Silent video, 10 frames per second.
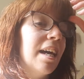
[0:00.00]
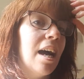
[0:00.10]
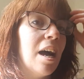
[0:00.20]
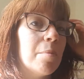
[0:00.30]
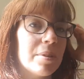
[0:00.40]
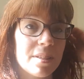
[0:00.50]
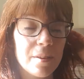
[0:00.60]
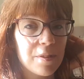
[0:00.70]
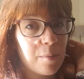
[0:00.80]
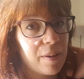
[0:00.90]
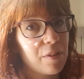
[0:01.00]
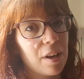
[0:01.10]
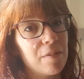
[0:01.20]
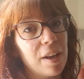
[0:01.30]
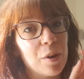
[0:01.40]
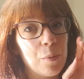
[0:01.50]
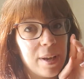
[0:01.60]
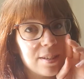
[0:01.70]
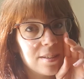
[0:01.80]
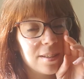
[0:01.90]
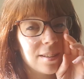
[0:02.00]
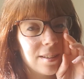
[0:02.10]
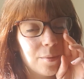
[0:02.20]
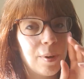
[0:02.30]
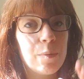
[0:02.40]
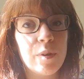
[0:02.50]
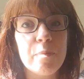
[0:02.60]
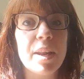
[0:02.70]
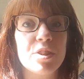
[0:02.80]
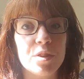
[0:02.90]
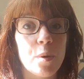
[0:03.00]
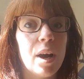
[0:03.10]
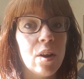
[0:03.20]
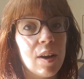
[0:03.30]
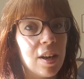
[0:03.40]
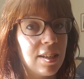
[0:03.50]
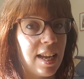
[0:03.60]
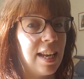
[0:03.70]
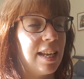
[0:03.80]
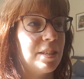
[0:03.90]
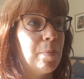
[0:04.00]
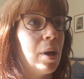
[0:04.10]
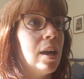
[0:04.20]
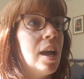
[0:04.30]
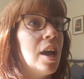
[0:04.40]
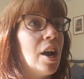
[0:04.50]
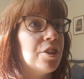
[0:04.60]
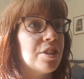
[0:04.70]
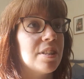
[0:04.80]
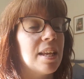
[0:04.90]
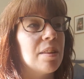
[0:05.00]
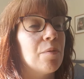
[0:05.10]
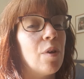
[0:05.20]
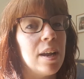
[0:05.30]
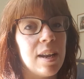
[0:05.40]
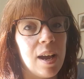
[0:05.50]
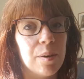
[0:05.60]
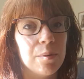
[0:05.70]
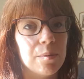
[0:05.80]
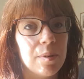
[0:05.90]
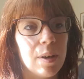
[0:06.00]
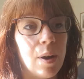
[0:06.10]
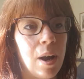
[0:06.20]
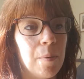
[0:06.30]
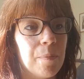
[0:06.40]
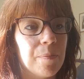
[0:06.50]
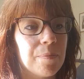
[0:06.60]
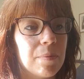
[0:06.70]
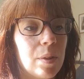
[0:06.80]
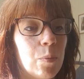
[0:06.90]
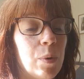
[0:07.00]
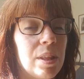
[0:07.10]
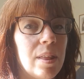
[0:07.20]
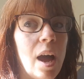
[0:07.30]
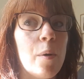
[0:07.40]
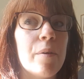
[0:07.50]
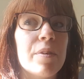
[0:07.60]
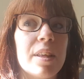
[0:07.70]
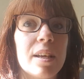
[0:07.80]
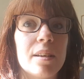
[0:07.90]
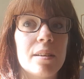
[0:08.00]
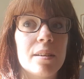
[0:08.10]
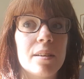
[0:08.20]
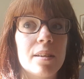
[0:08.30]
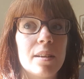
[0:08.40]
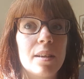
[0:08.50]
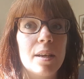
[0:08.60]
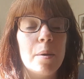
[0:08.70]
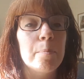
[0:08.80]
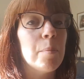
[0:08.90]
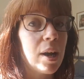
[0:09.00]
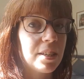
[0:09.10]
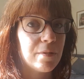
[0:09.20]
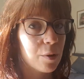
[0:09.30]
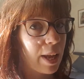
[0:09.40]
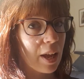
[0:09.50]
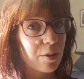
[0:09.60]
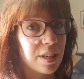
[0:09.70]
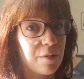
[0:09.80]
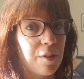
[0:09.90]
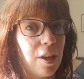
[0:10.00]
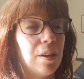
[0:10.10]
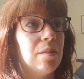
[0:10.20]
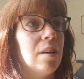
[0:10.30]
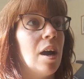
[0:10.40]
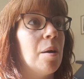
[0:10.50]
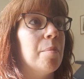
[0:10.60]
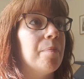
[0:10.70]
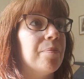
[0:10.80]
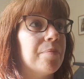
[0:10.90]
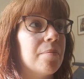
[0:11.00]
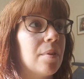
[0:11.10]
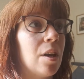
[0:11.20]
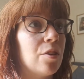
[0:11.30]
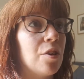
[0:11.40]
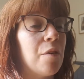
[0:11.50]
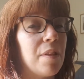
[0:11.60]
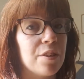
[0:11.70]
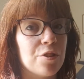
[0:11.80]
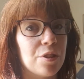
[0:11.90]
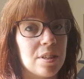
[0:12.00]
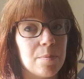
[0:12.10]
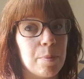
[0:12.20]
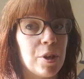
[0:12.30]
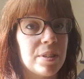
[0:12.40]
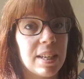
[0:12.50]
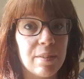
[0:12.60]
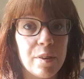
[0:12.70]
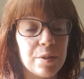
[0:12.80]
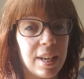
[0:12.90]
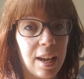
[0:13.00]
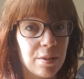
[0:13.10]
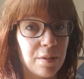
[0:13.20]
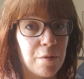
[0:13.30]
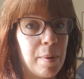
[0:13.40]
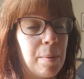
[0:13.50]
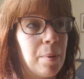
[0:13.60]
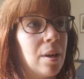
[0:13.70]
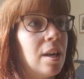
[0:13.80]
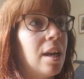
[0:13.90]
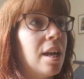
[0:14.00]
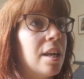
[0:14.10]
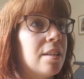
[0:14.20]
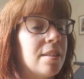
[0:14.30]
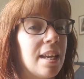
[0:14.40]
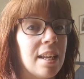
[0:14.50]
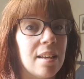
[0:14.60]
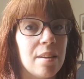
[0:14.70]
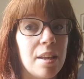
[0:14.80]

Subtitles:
It's stuff that we've kind of like always we've mentioned quite a lot in our dailies, but I just think that right now, with how everything might feel chaotic for you, I don't know if that's just because it feels chaotic for me, but seeing